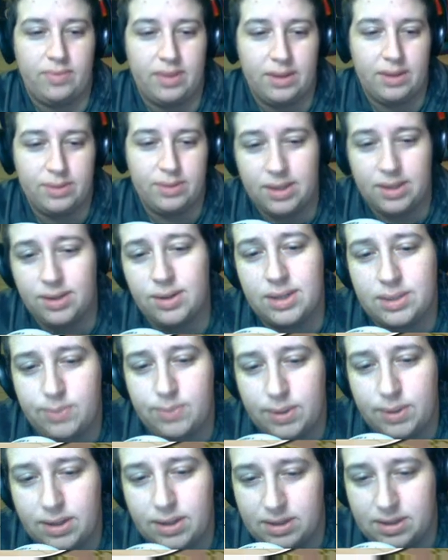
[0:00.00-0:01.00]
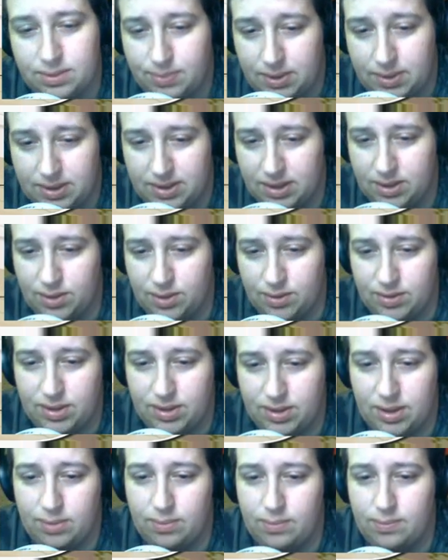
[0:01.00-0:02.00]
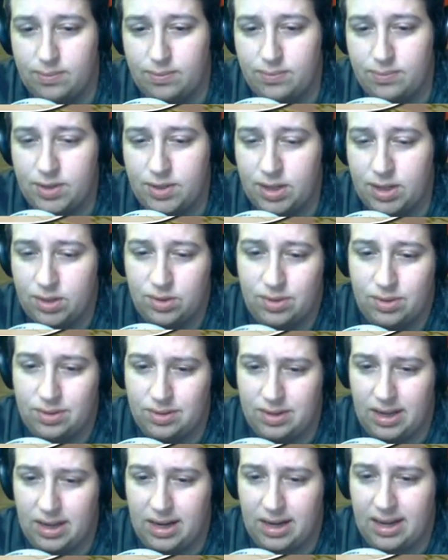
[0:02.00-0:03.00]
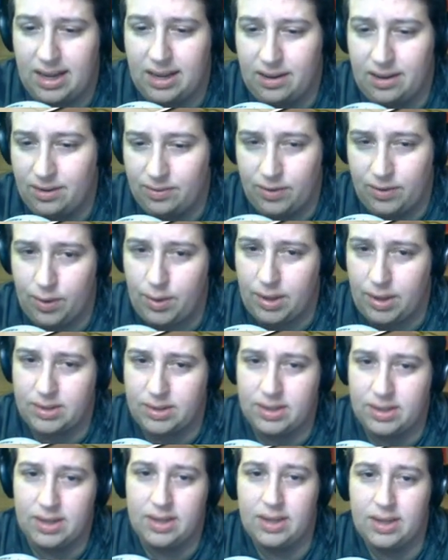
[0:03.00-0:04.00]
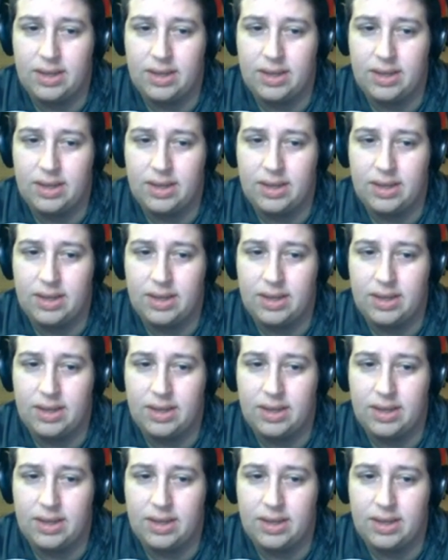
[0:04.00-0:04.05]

It was a new experience to be the center of such dedicated focus.